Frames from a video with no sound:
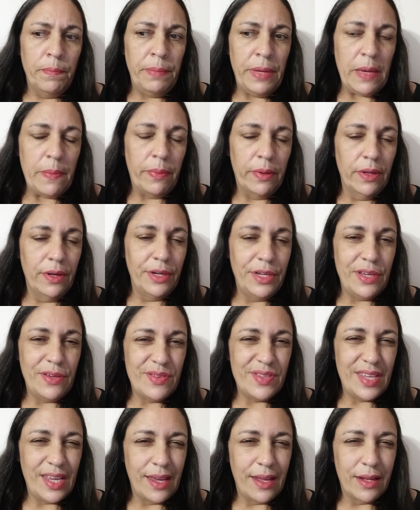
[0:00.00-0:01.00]
People are
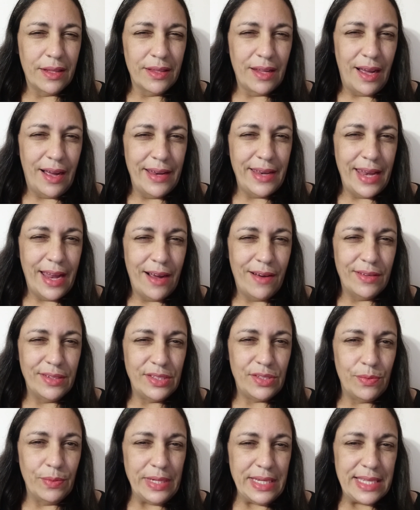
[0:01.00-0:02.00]
using it a lot now.
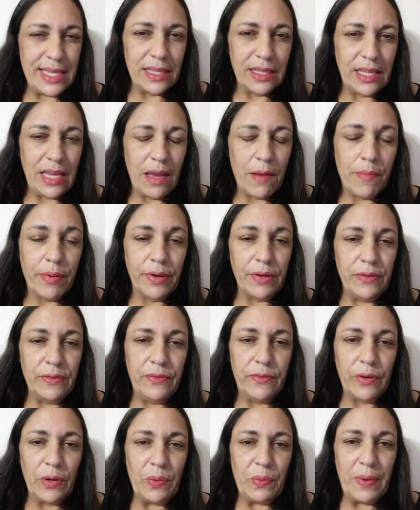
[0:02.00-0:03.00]
It's recently
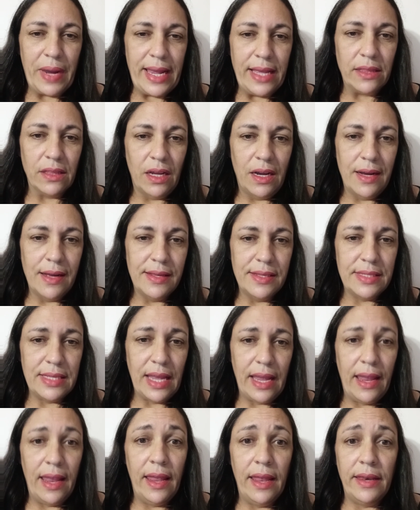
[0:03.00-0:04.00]
approved for weight
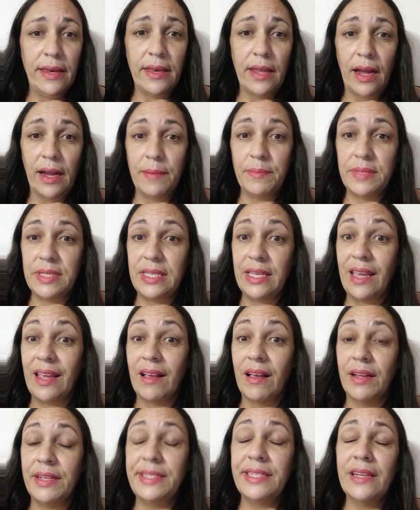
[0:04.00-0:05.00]
loss, and I'm
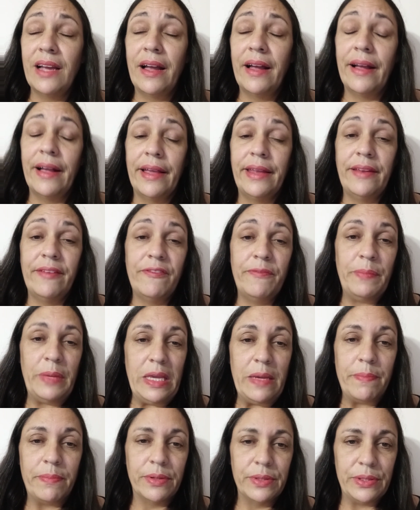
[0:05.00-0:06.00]
seeing a ton of
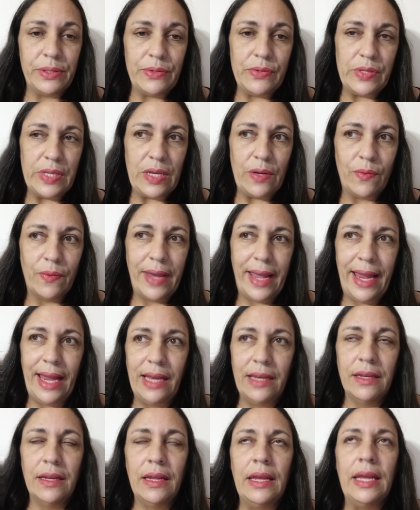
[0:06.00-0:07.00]
people losing
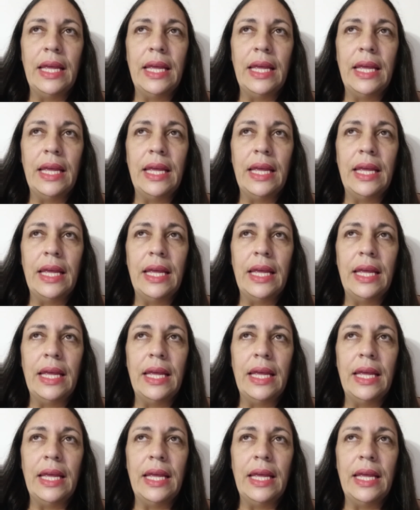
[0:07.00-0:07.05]
weight.